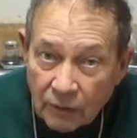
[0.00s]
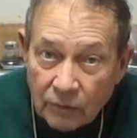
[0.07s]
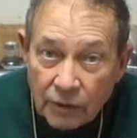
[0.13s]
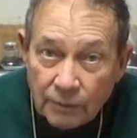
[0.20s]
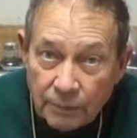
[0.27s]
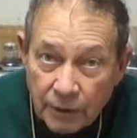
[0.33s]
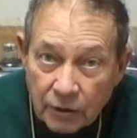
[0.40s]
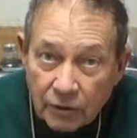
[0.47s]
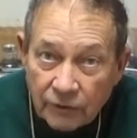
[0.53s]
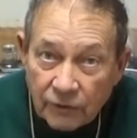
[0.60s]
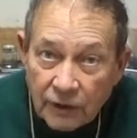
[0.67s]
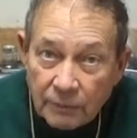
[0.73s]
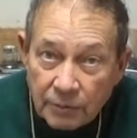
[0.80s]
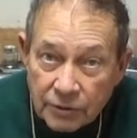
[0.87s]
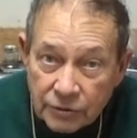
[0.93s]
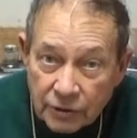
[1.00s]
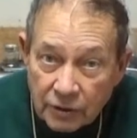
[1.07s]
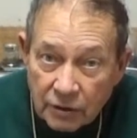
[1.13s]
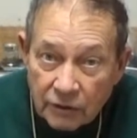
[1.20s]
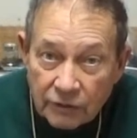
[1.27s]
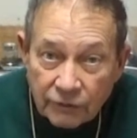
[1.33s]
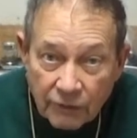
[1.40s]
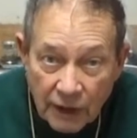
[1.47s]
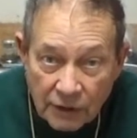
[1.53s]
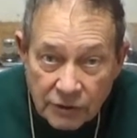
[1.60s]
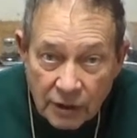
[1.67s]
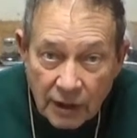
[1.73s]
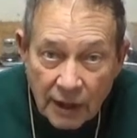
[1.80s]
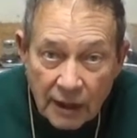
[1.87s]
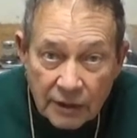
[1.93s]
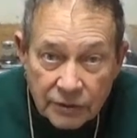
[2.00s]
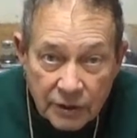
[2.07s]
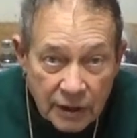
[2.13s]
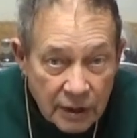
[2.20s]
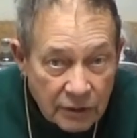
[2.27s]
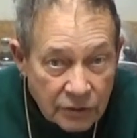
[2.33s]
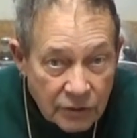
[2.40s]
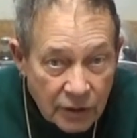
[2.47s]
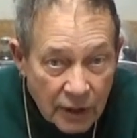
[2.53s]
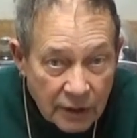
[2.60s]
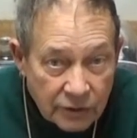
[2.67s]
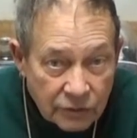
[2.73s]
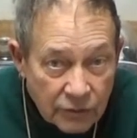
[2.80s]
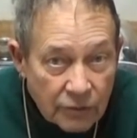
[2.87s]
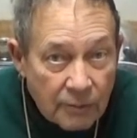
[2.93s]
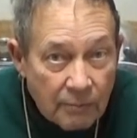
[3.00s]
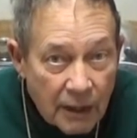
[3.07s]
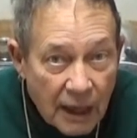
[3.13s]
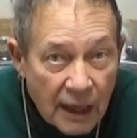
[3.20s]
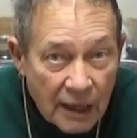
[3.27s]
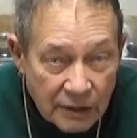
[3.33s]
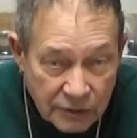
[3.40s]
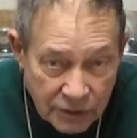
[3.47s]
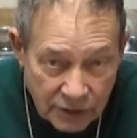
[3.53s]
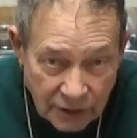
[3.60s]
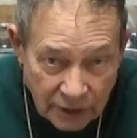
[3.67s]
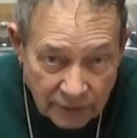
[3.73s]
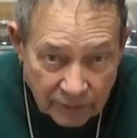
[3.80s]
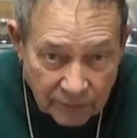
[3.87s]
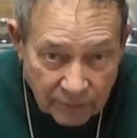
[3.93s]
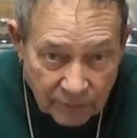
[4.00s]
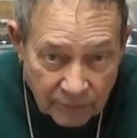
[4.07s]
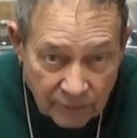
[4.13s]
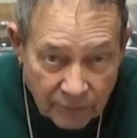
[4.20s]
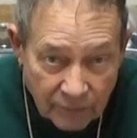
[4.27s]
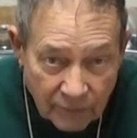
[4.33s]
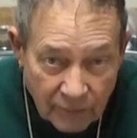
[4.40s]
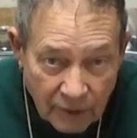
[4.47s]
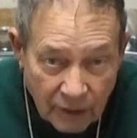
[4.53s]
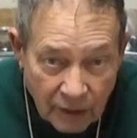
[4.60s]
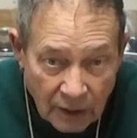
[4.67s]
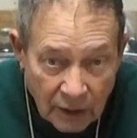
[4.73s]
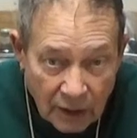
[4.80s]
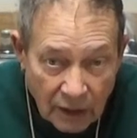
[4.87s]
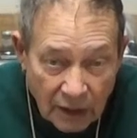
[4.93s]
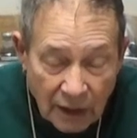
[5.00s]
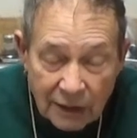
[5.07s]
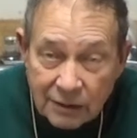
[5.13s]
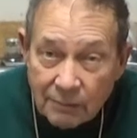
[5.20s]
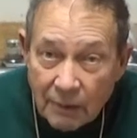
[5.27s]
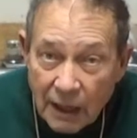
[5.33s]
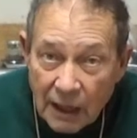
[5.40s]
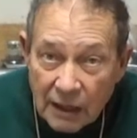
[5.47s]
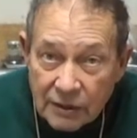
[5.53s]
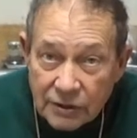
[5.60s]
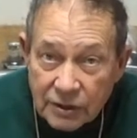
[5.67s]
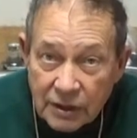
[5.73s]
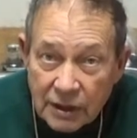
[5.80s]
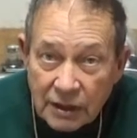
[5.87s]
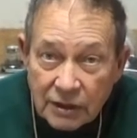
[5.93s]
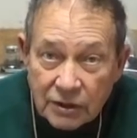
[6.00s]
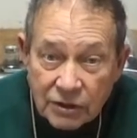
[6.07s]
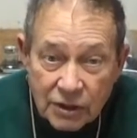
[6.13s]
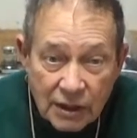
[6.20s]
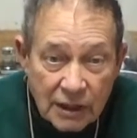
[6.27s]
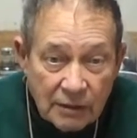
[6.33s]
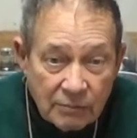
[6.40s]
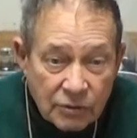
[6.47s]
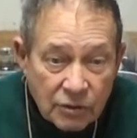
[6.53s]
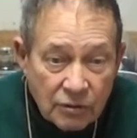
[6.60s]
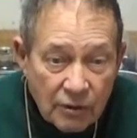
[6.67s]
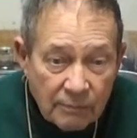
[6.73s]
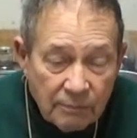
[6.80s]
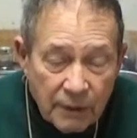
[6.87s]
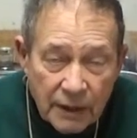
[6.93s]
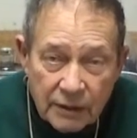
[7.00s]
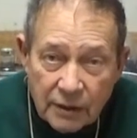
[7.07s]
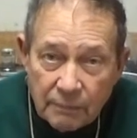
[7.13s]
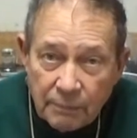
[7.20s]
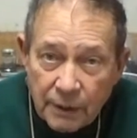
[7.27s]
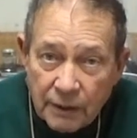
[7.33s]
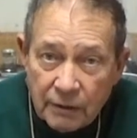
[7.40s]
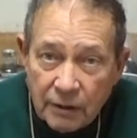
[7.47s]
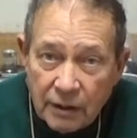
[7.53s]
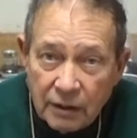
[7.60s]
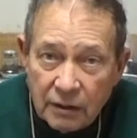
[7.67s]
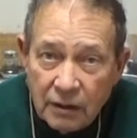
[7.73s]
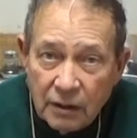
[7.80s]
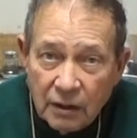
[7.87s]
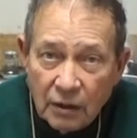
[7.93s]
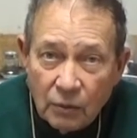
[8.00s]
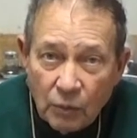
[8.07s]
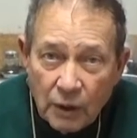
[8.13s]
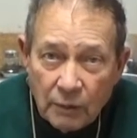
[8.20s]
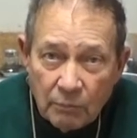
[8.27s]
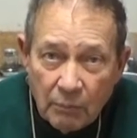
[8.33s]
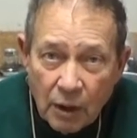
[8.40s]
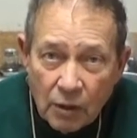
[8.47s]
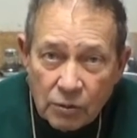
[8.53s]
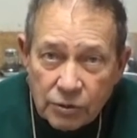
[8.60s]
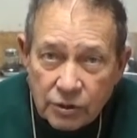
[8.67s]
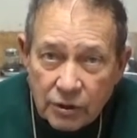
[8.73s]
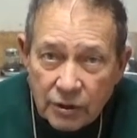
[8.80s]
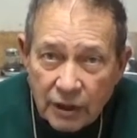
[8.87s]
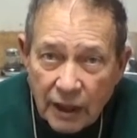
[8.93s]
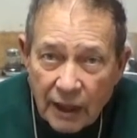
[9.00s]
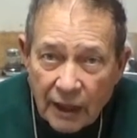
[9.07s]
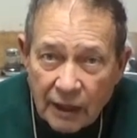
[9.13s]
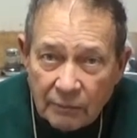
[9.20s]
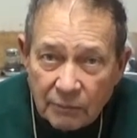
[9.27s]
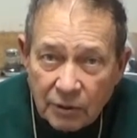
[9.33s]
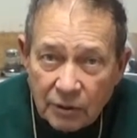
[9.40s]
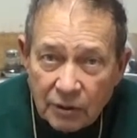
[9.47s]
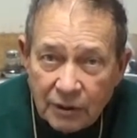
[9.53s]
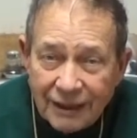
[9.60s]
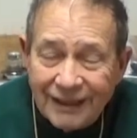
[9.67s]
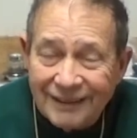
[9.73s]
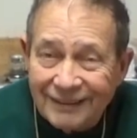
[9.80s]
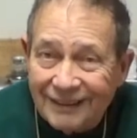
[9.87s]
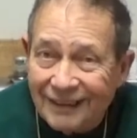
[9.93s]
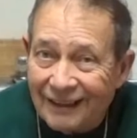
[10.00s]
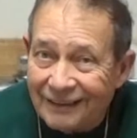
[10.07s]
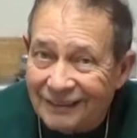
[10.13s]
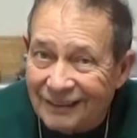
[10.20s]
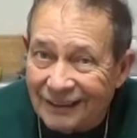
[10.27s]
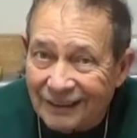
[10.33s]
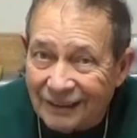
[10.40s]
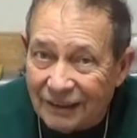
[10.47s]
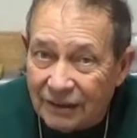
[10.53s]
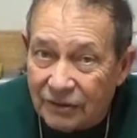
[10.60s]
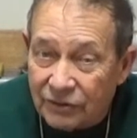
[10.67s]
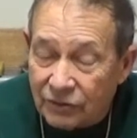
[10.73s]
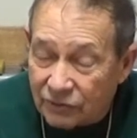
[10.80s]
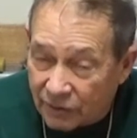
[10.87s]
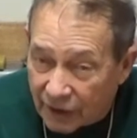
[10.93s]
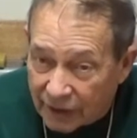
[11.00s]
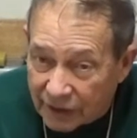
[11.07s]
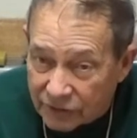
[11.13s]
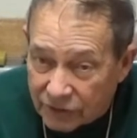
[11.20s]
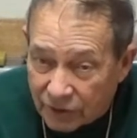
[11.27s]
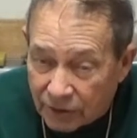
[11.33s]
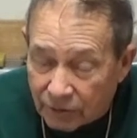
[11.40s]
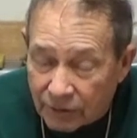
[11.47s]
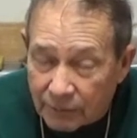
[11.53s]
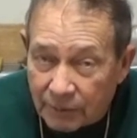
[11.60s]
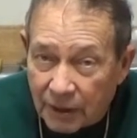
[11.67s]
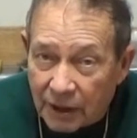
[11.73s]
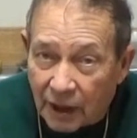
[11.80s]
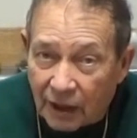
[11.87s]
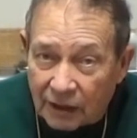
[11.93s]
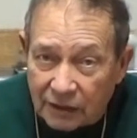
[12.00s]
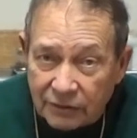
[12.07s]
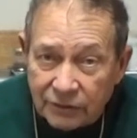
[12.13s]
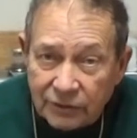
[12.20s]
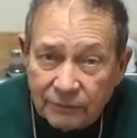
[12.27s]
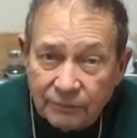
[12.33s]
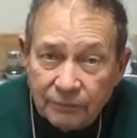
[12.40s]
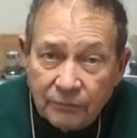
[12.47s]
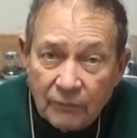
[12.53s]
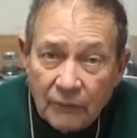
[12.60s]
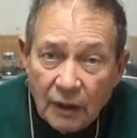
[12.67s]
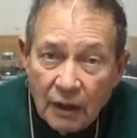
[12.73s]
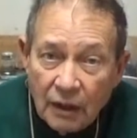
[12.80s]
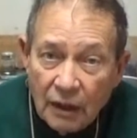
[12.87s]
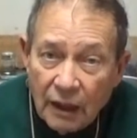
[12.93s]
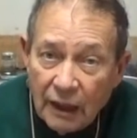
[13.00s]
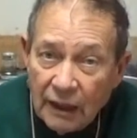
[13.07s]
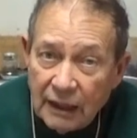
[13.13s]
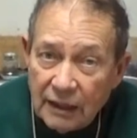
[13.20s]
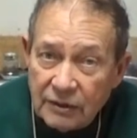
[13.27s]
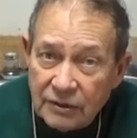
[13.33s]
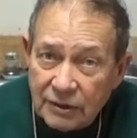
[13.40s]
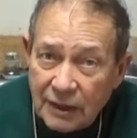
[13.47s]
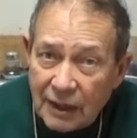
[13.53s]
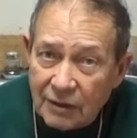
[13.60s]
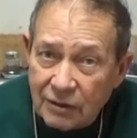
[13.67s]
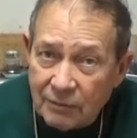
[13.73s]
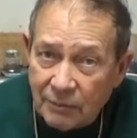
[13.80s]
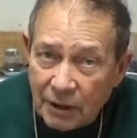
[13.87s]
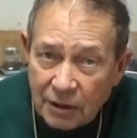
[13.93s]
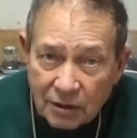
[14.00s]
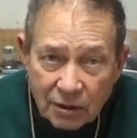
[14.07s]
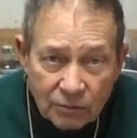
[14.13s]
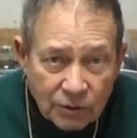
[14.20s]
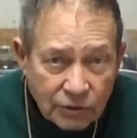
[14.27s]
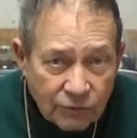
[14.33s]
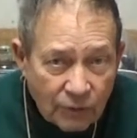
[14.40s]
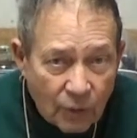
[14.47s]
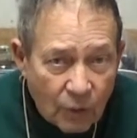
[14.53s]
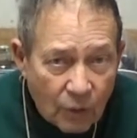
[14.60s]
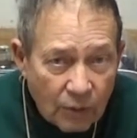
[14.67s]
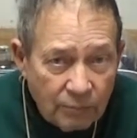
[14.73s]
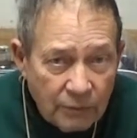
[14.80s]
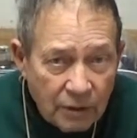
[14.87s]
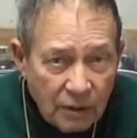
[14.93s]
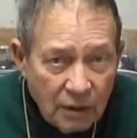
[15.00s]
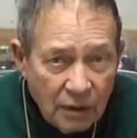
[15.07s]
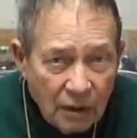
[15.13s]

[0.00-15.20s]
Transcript: with beautifully preserved fossilized insects from the Miocene. And the Miocene seems to have been the period when most of the amber in the Antilles, that is the Caribbean islands, and South America was formed,